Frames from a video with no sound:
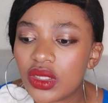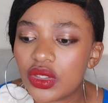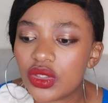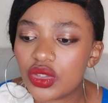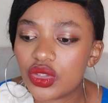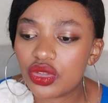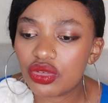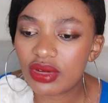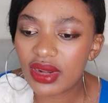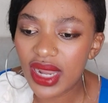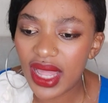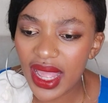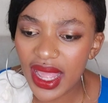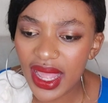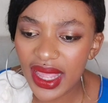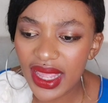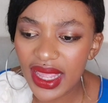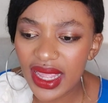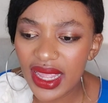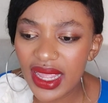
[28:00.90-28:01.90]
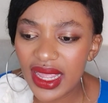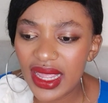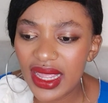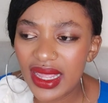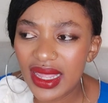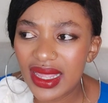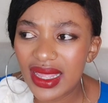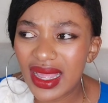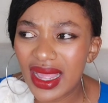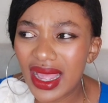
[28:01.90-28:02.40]
july
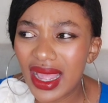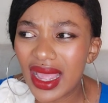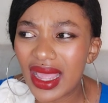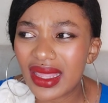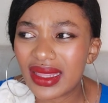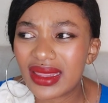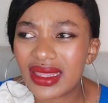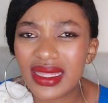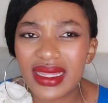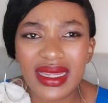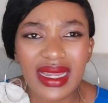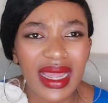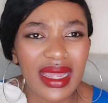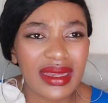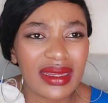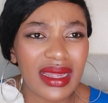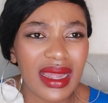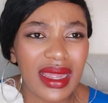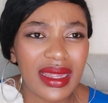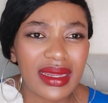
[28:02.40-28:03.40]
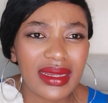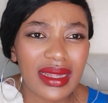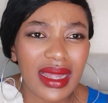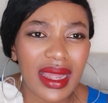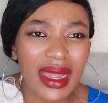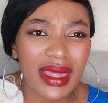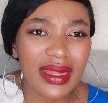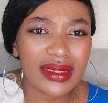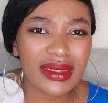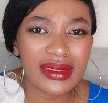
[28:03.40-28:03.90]
I think I, I,
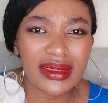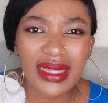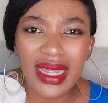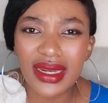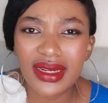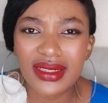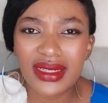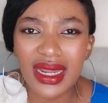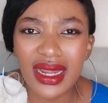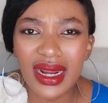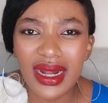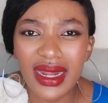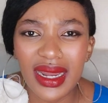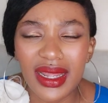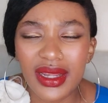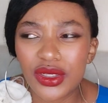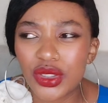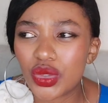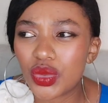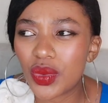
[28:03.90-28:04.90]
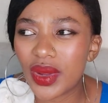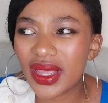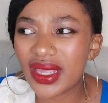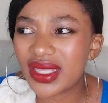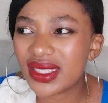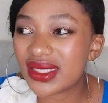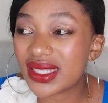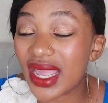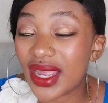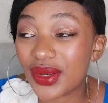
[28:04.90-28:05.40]
I, I drank like
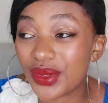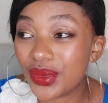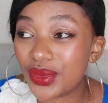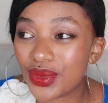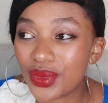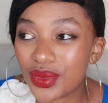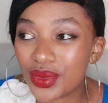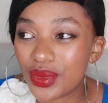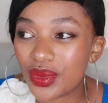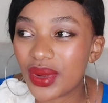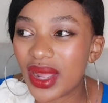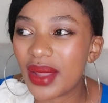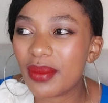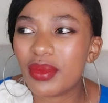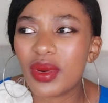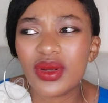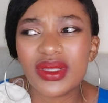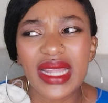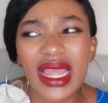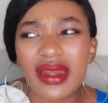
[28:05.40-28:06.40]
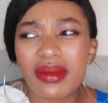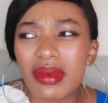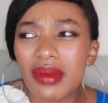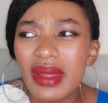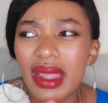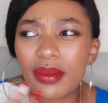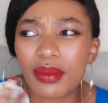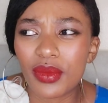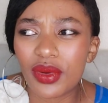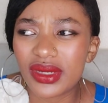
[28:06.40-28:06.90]
twice. I don't know. I bought, I remember
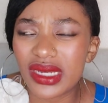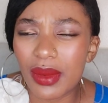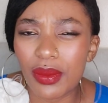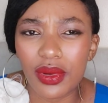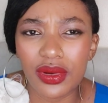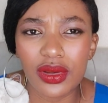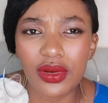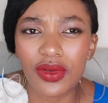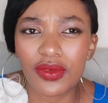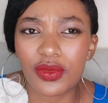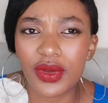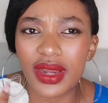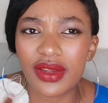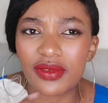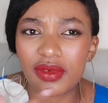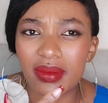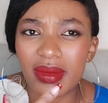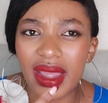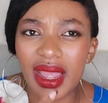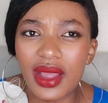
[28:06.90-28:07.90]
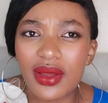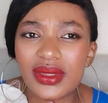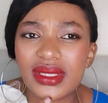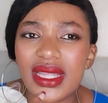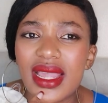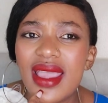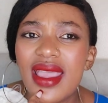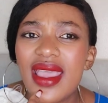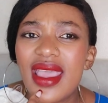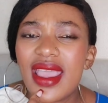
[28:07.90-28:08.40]
I bought a bottle of wine from my house
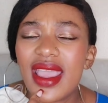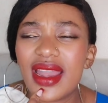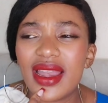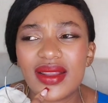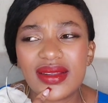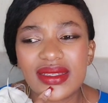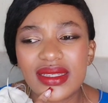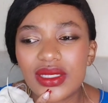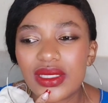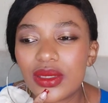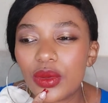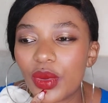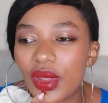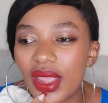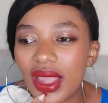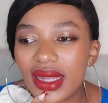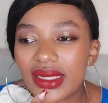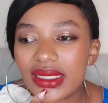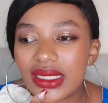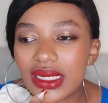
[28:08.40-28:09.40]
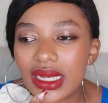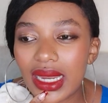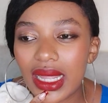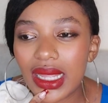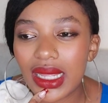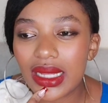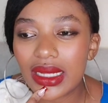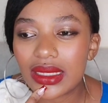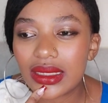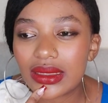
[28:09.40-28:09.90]
and I was just looking at it
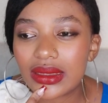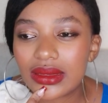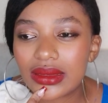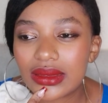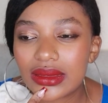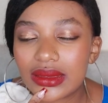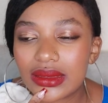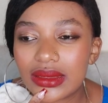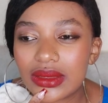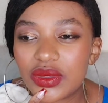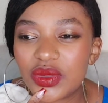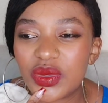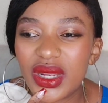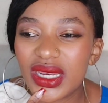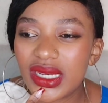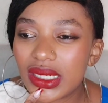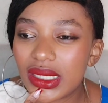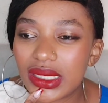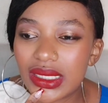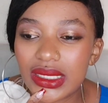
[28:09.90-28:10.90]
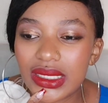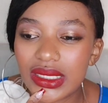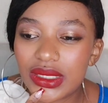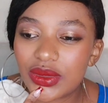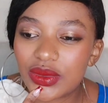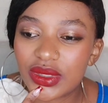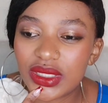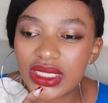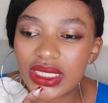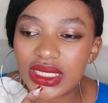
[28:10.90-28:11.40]
like, do I really need to
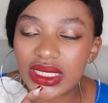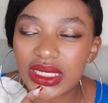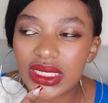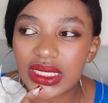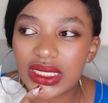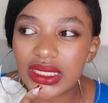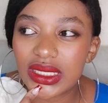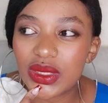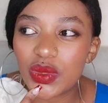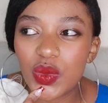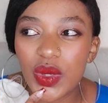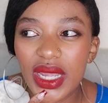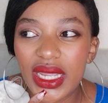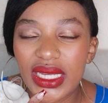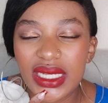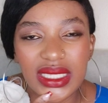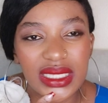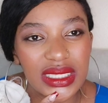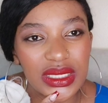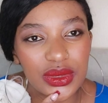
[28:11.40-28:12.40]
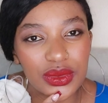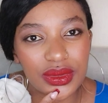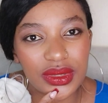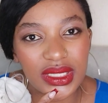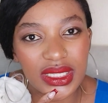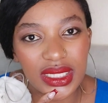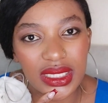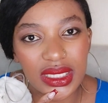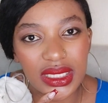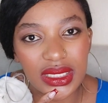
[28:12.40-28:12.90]
drink it? Do I need to
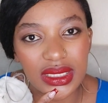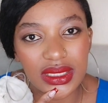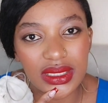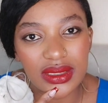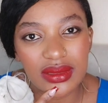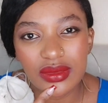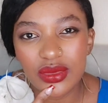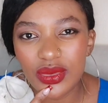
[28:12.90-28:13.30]
drink it?